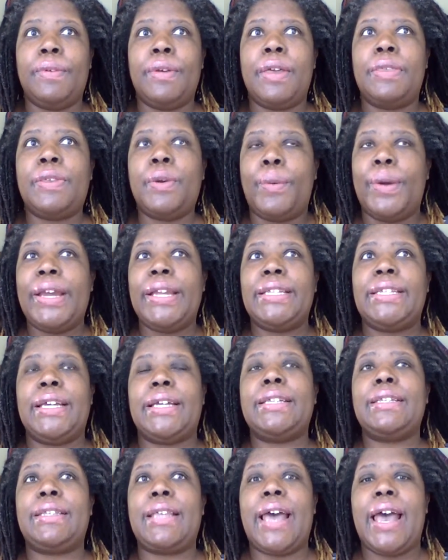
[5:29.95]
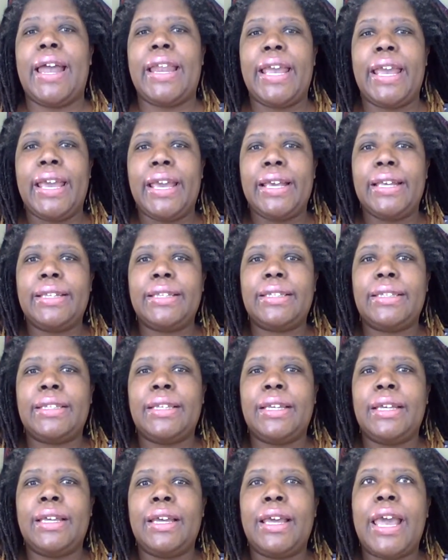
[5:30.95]
The way it does that is
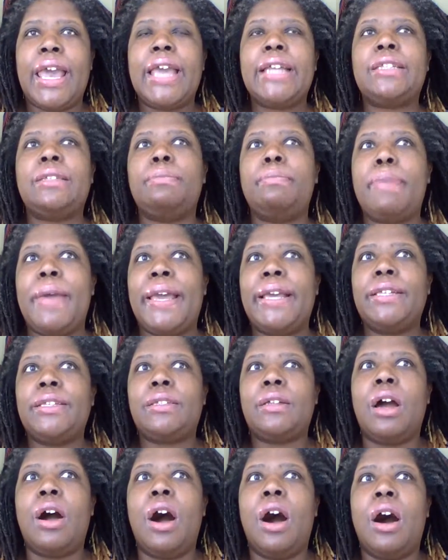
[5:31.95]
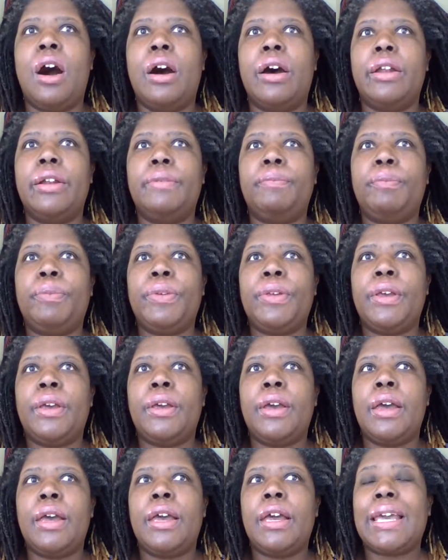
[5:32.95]
it's based on
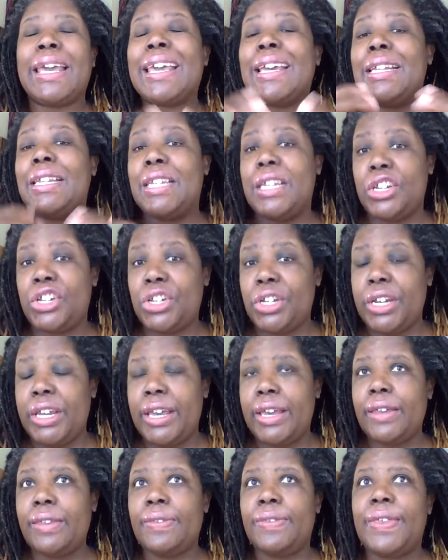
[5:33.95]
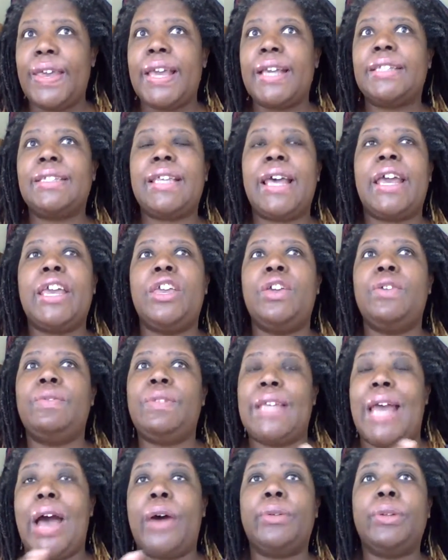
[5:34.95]
conditioning, things that you've
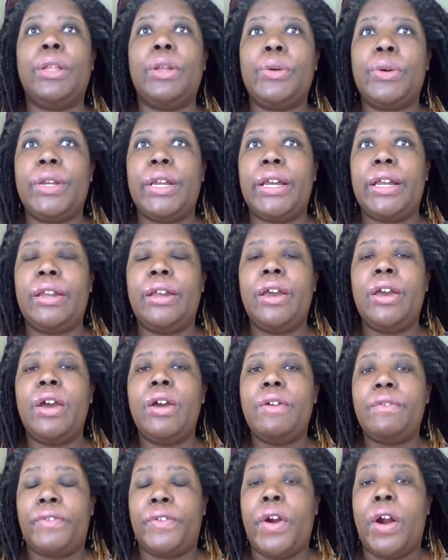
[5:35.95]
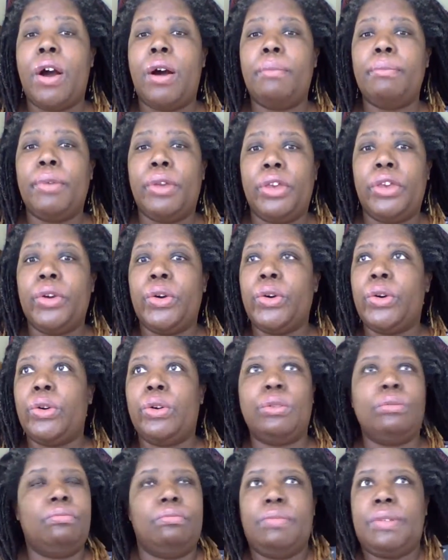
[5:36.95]
downloaded from
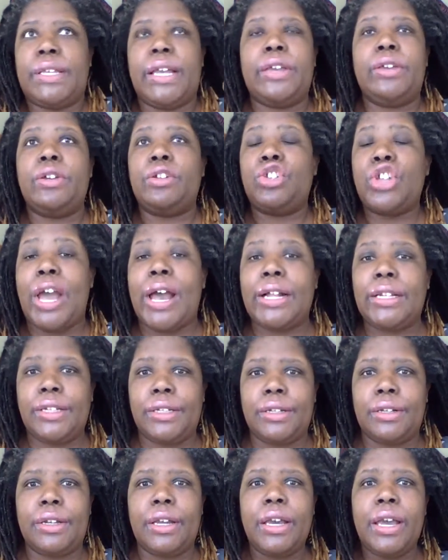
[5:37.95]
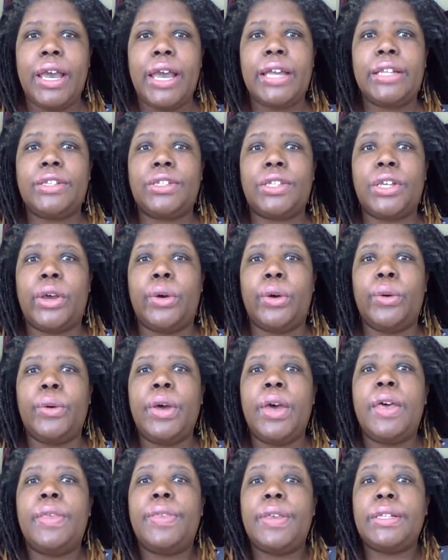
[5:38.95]
your childhood. And so
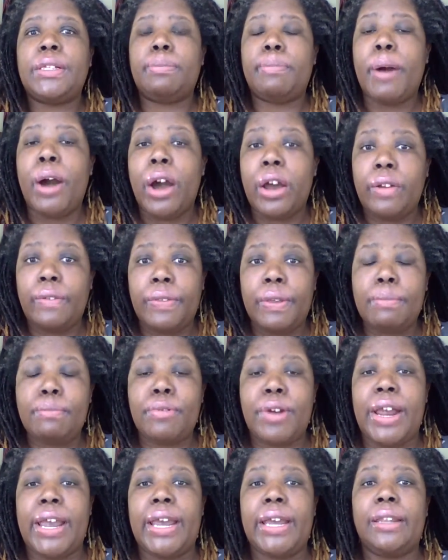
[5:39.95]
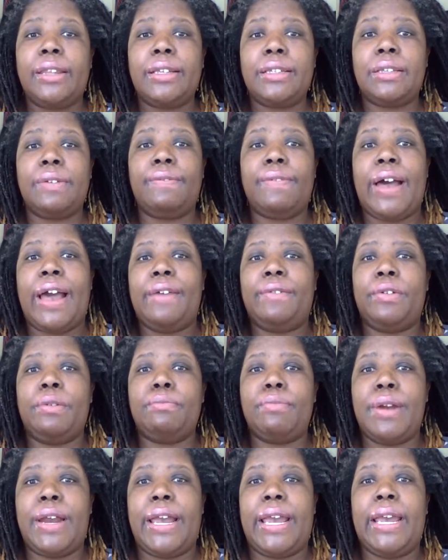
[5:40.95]
this part of the brain, the survival
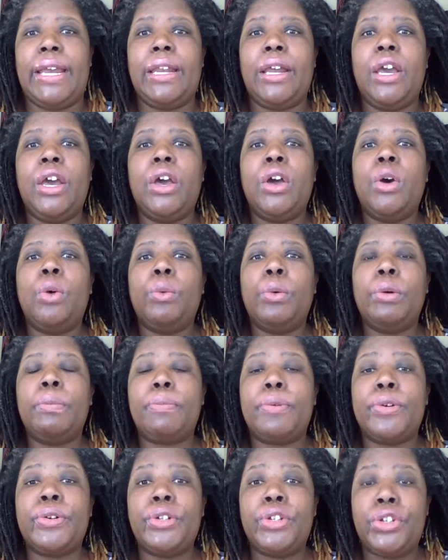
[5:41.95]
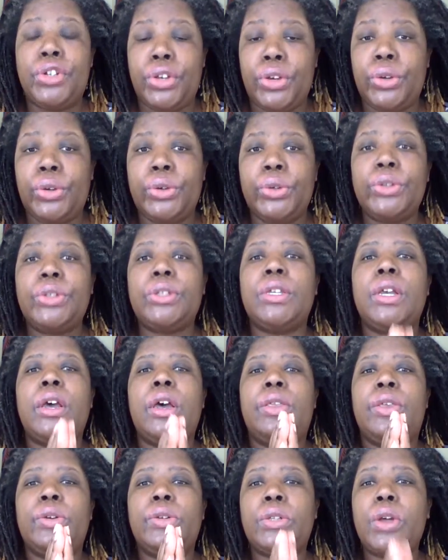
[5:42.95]
brain, will produce
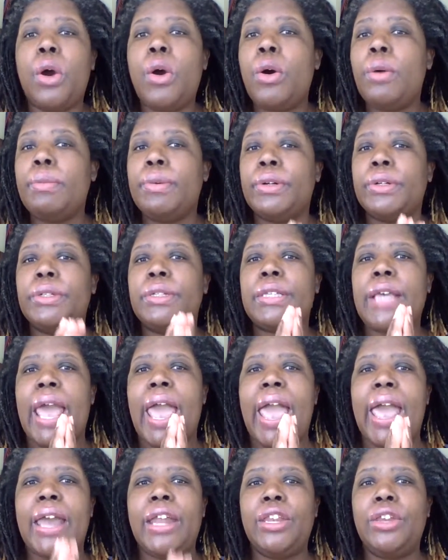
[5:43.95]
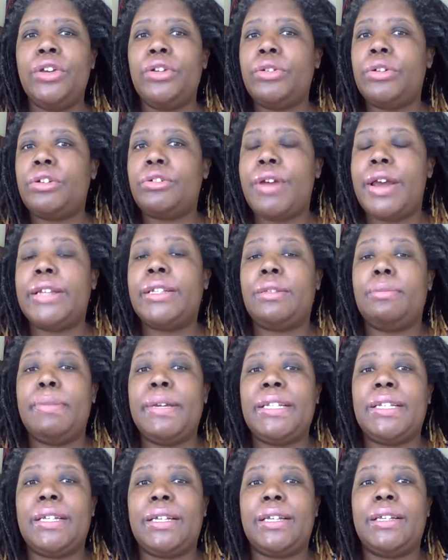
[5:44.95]
those hormones and
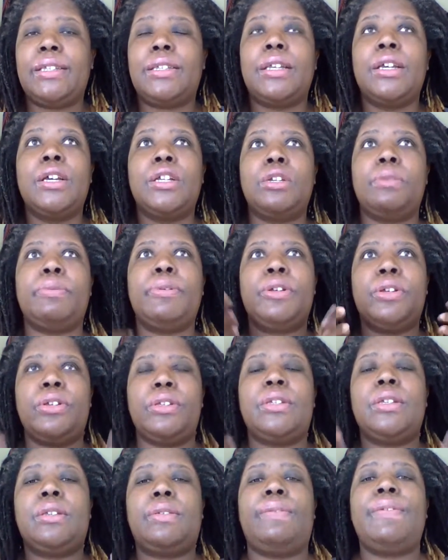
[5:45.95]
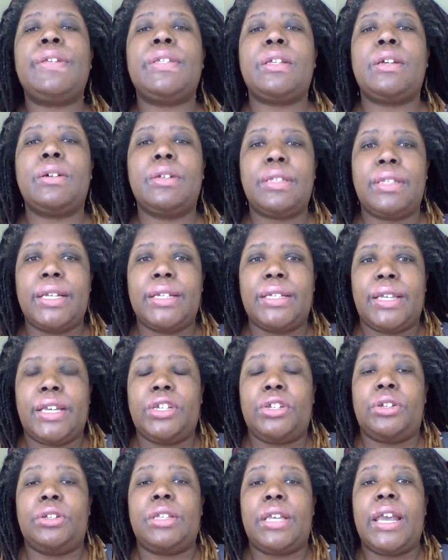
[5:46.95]
neurotransmitters to produce these physical
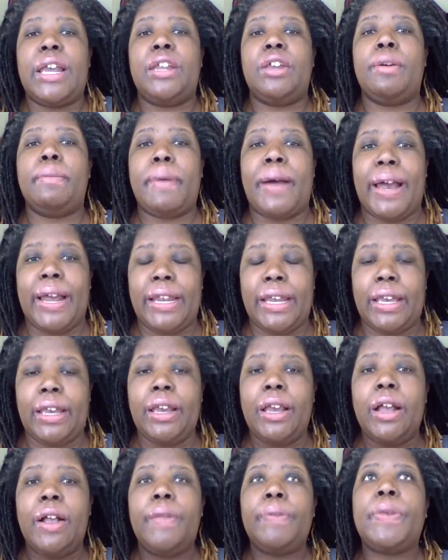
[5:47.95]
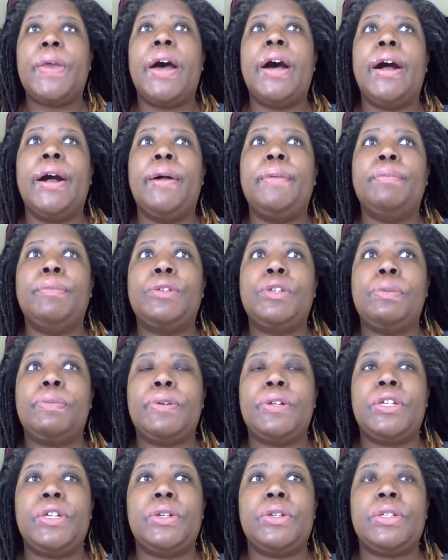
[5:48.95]
sensations in your body, to
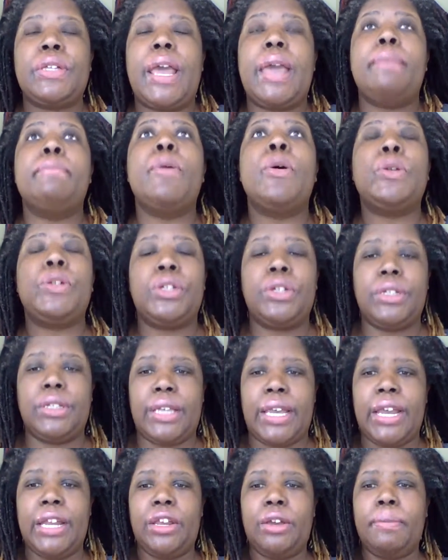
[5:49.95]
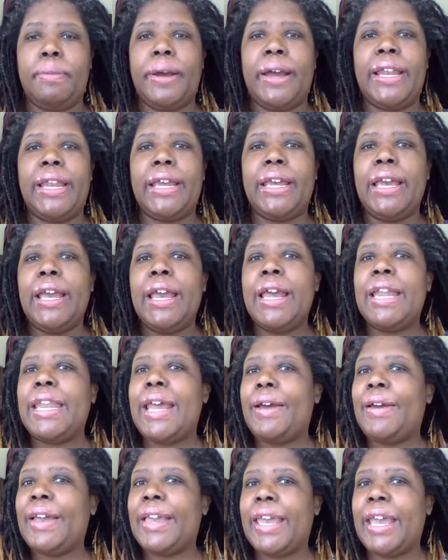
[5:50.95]
produce emotions in your body.
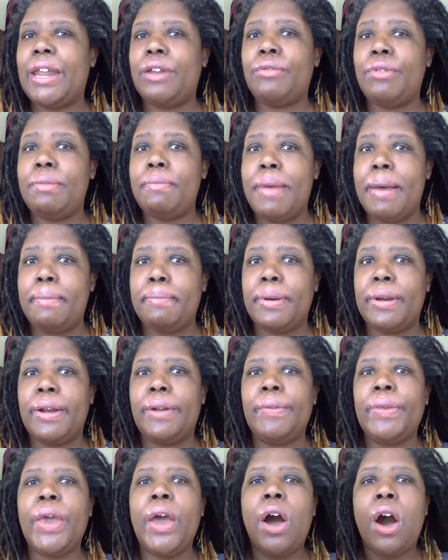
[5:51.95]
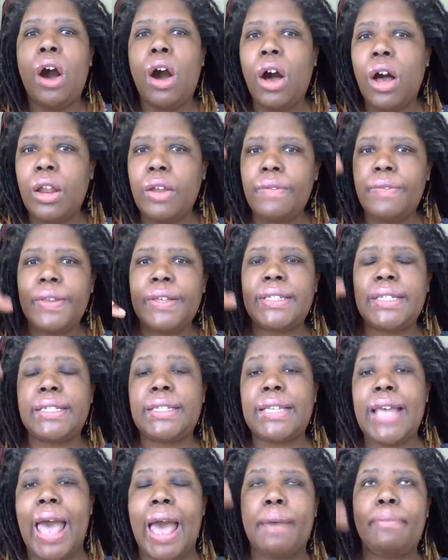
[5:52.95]
Now, again, remember, all of this is
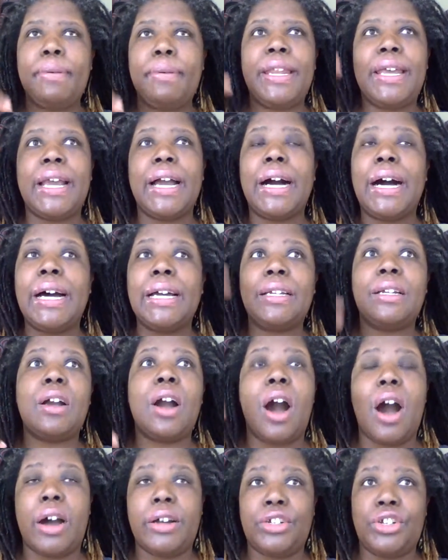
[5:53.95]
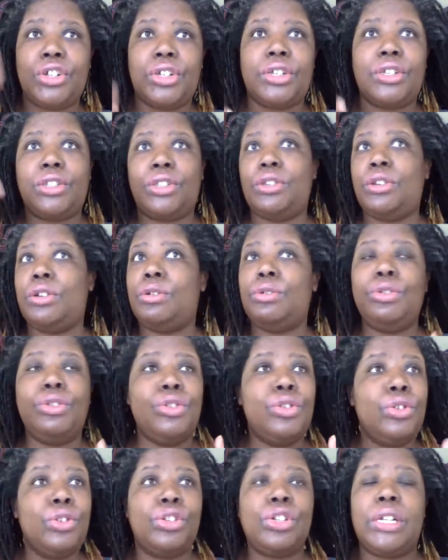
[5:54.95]
happening unconscious. You're
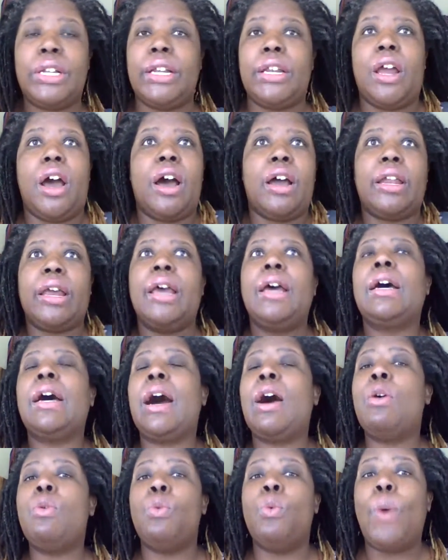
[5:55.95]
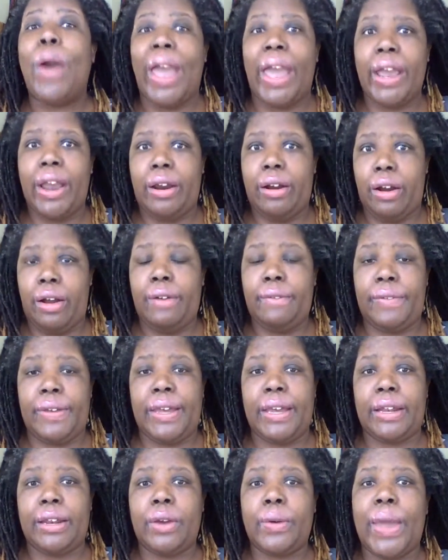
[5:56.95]
usually not aware of
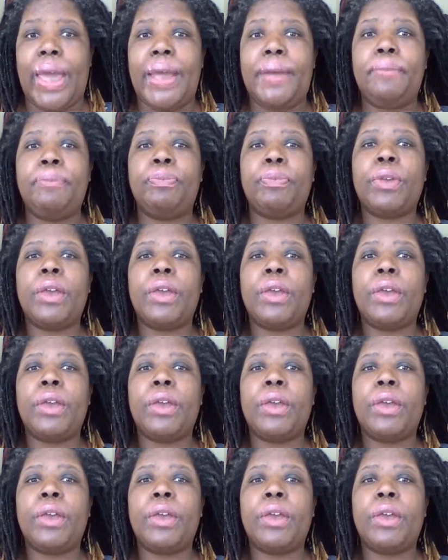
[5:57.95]
it, okay?